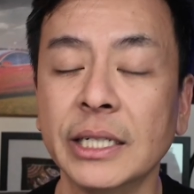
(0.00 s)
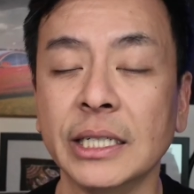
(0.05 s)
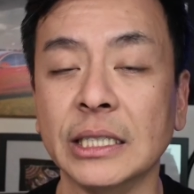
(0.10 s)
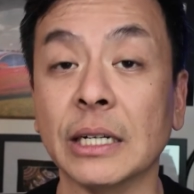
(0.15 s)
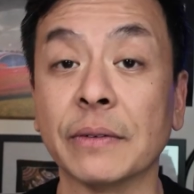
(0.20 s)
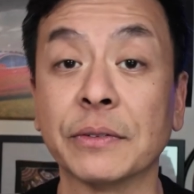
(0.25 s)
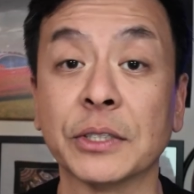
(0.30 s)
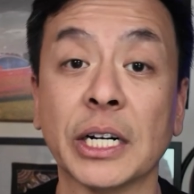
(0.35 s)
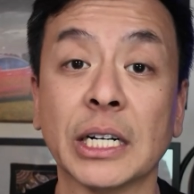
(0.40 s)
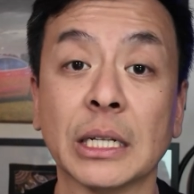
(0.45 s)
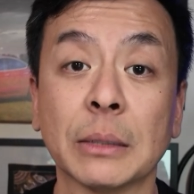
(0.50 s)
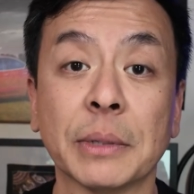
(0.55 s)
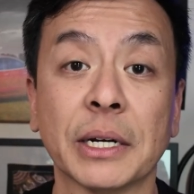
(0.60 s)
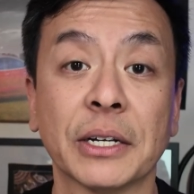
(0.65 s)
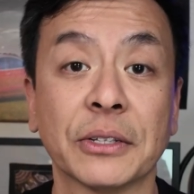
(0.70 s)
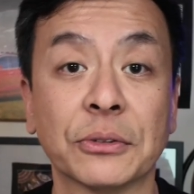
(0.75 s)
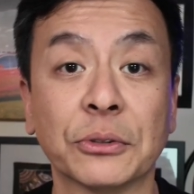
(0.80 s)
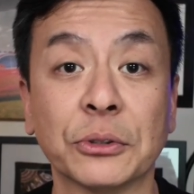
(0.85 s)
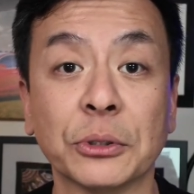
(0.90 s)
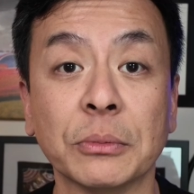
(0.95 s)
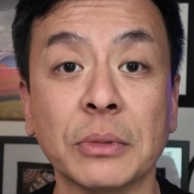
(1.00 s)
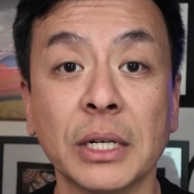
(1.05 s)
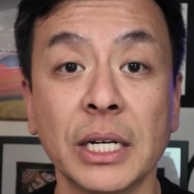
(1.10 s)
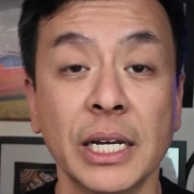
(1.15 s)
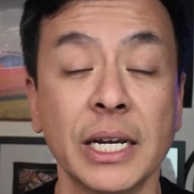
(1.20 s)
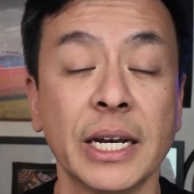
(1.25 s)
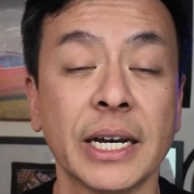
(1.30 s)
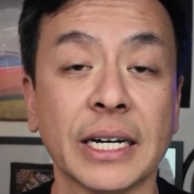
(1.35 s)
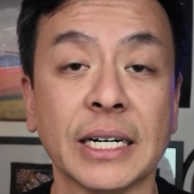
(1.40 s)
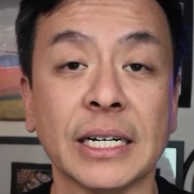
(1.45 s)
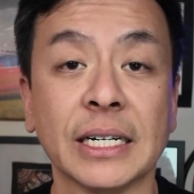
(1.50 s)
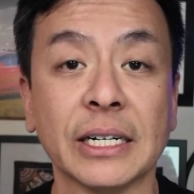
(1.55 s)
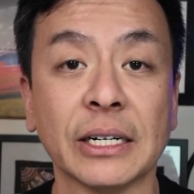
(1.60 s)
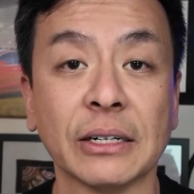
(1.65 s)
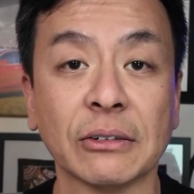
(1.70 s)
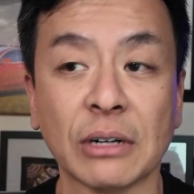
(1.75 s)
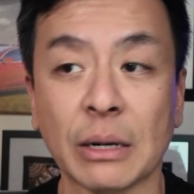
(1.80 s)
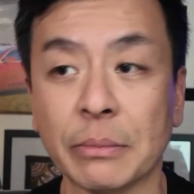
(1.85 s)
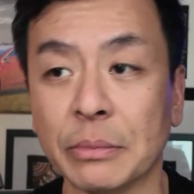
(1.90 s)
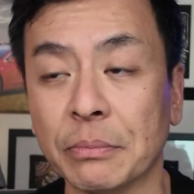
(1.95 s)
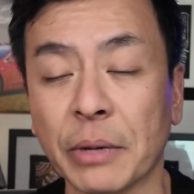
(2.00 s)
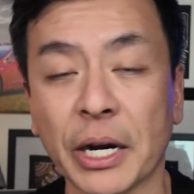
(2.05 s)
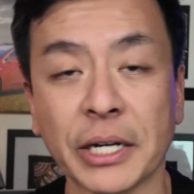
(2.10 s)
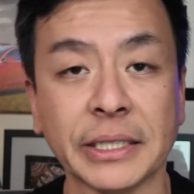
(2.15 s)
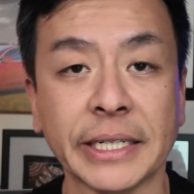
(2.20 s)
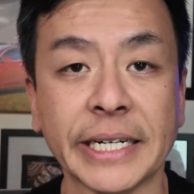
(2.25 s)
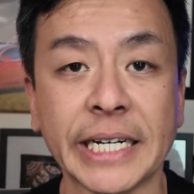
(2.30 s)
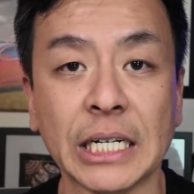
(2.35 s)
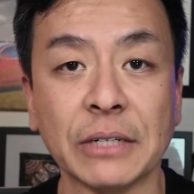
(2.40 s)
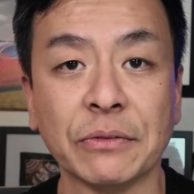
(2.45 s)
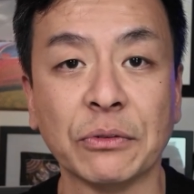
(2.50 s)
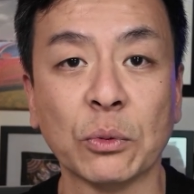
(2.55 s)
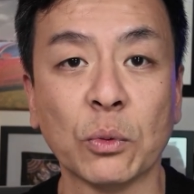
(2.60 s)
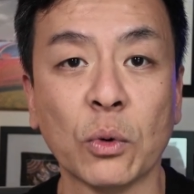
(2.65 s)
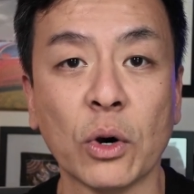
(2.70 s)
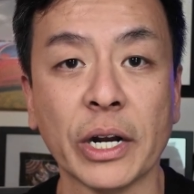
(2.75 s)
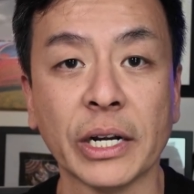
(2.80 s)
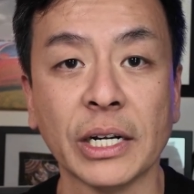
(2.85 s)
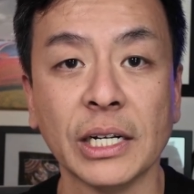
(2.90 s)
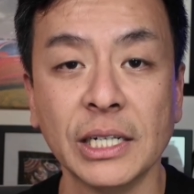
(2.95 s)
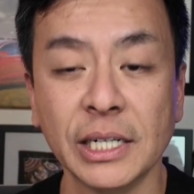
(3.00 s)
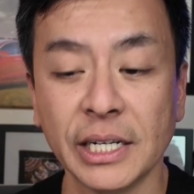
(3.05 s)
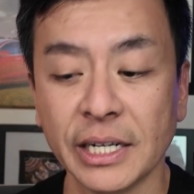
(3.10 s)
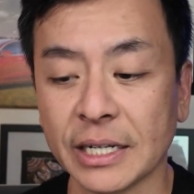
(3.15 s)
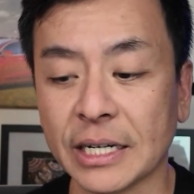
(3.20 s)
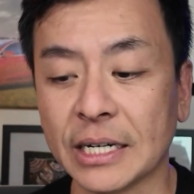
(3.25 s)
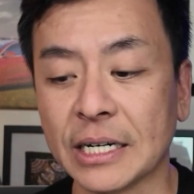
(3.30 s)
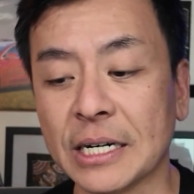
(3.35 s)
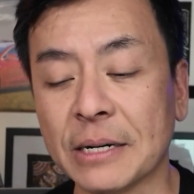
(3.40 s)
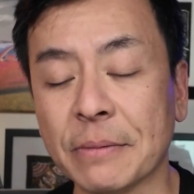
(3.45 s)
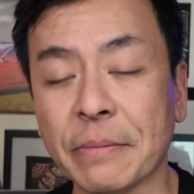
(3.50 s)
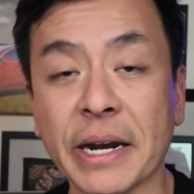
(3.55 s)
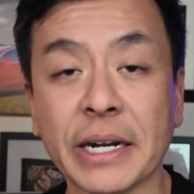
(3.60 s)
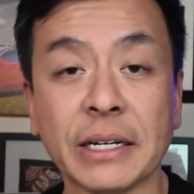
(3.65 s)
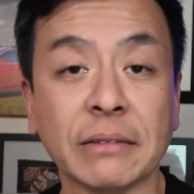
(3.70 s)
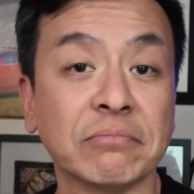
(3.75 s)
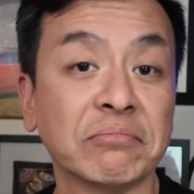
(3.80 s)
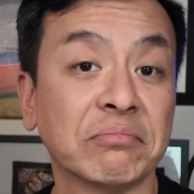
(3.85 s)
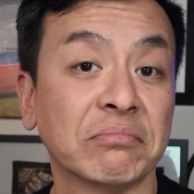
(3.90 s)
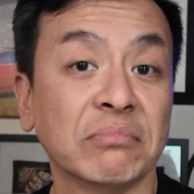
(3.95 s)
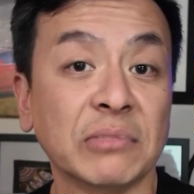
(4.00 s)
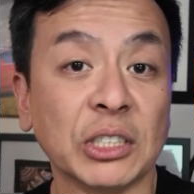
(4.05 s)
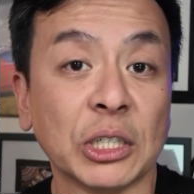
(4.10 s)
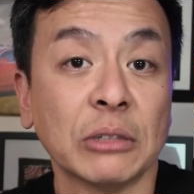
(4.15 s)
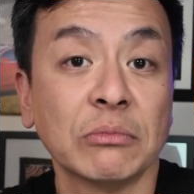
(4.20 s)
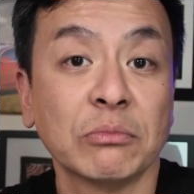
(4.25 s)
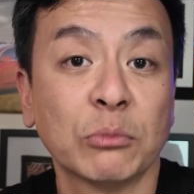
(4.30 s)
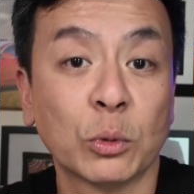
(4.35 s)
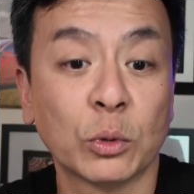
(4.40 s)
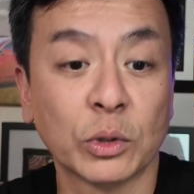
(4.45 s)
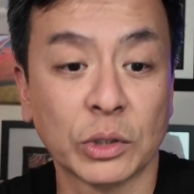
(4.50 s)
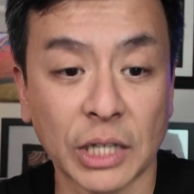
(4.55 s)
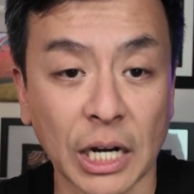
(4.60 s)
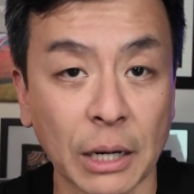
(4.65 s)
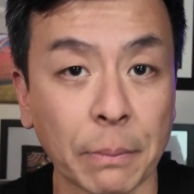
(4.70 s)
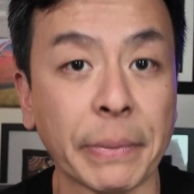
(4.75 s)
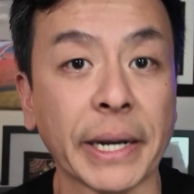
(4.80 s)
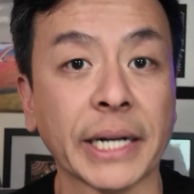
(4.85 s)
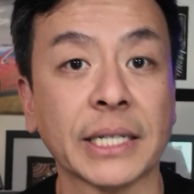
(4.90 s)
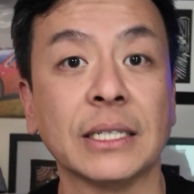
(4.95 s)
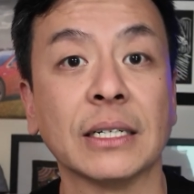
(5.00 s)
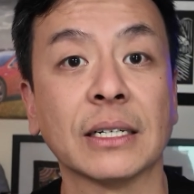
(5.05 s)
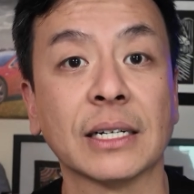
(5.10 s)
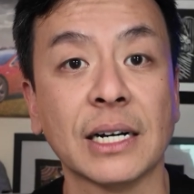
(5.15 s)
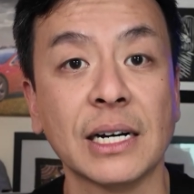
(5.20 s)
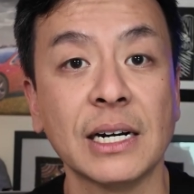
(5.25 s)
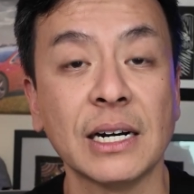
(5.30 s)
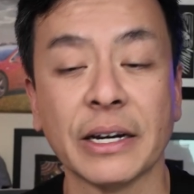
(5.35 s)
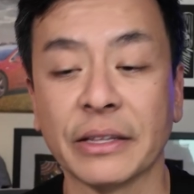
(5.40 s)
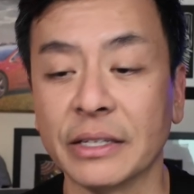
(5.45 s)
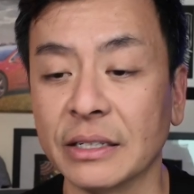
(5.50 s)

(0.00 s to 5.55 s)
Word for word: Enough to go to the bathroom, uh, grab a bite to eat if you want, um, and you know duck back to your car.